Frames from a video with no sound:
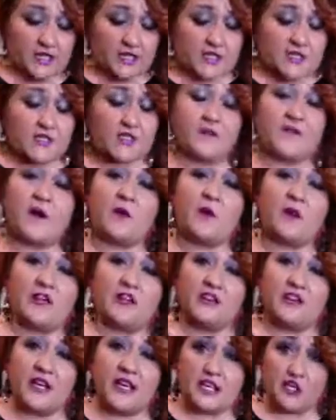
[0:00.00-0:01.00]
So if I want a
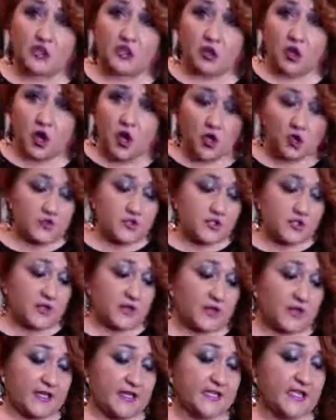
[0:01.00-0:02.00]
little extra hold to
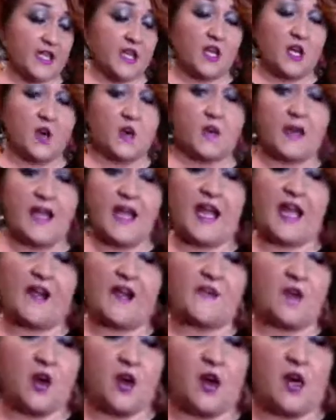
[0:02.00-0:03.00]
it, we have
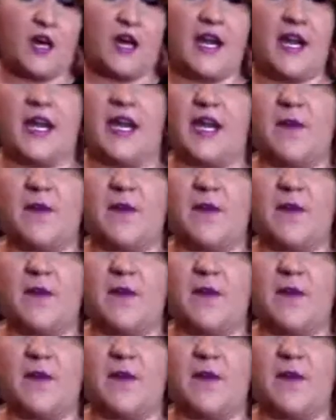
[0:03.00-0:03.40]
our